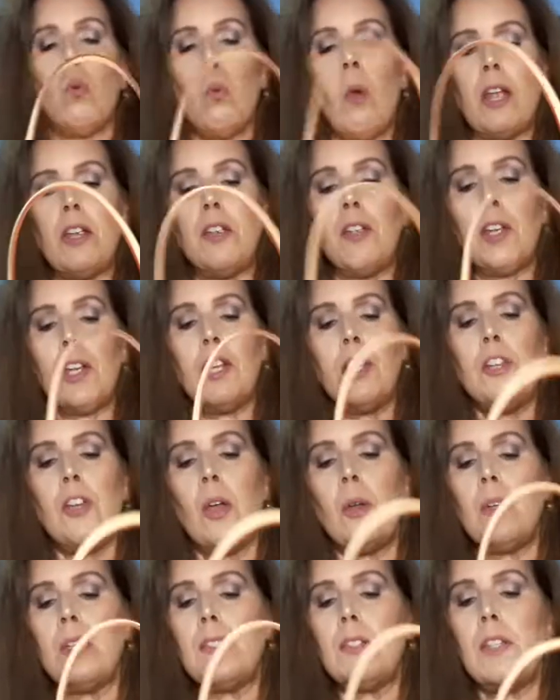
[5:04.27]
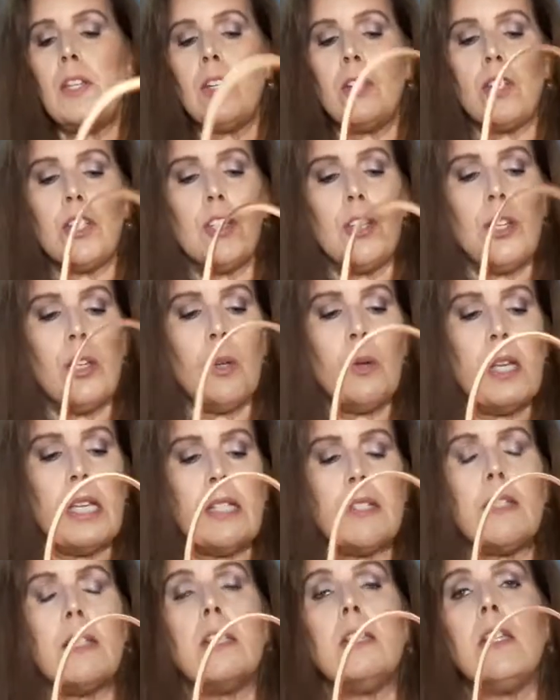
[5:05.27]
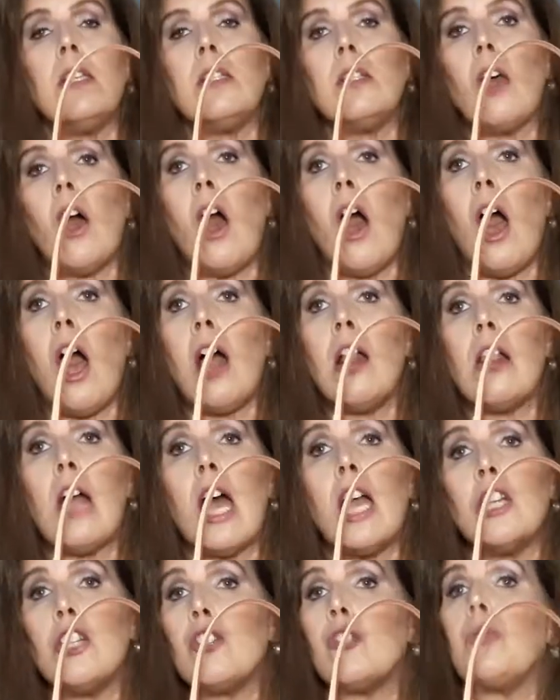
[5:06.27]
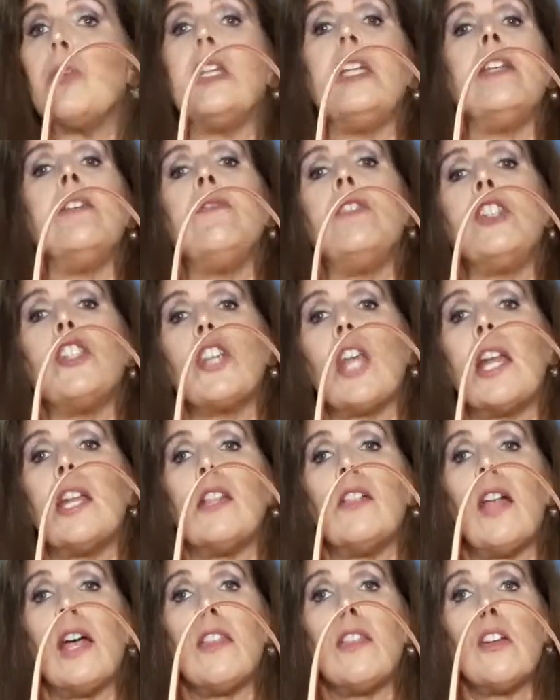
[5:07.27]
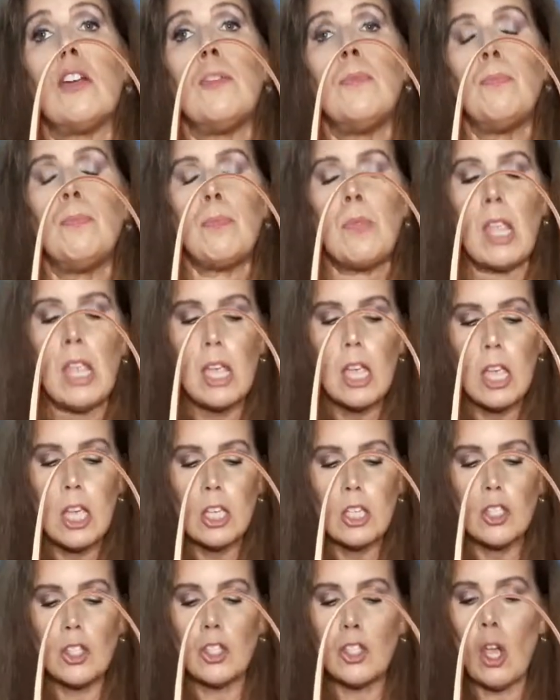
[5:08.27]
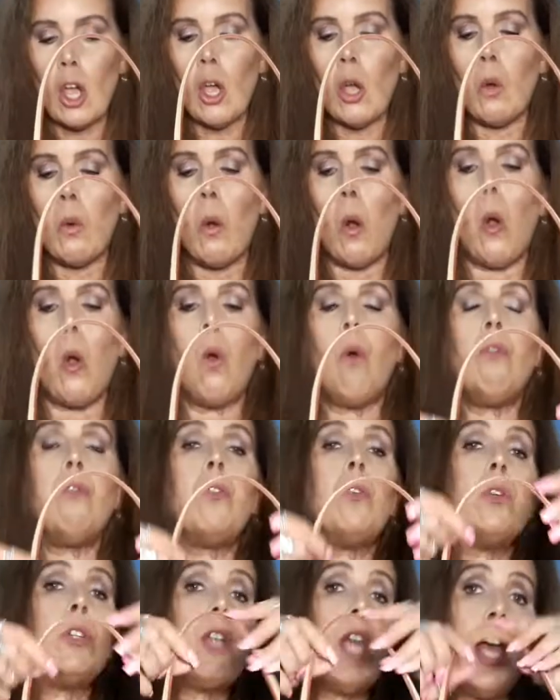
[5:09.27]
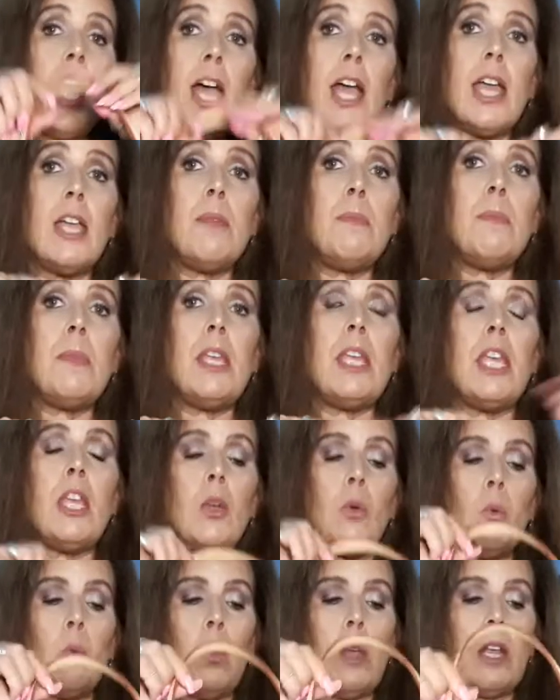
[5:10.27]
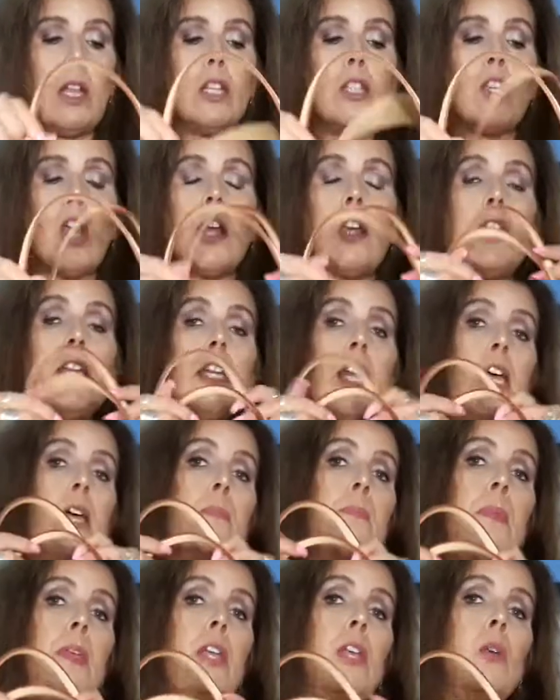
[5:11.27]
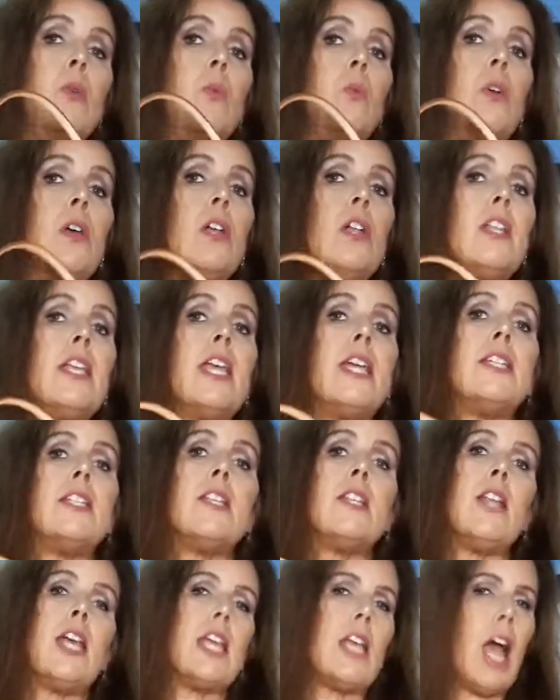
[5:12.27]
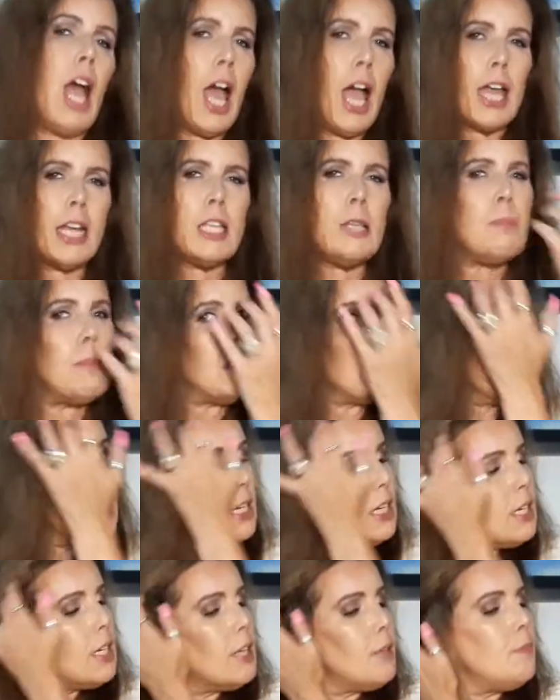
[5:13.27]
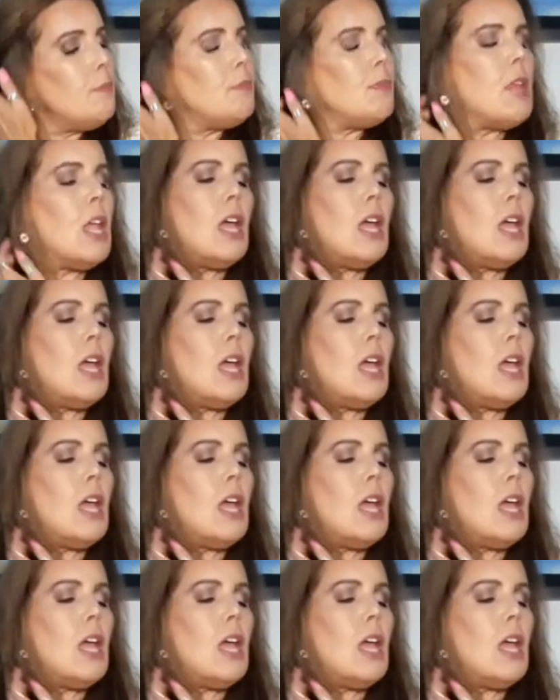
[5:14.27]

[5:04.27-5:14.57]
what you're going to notice here too is this is all untreated vachetta leather. So over time, it will darken up. It will get to like a honey patina.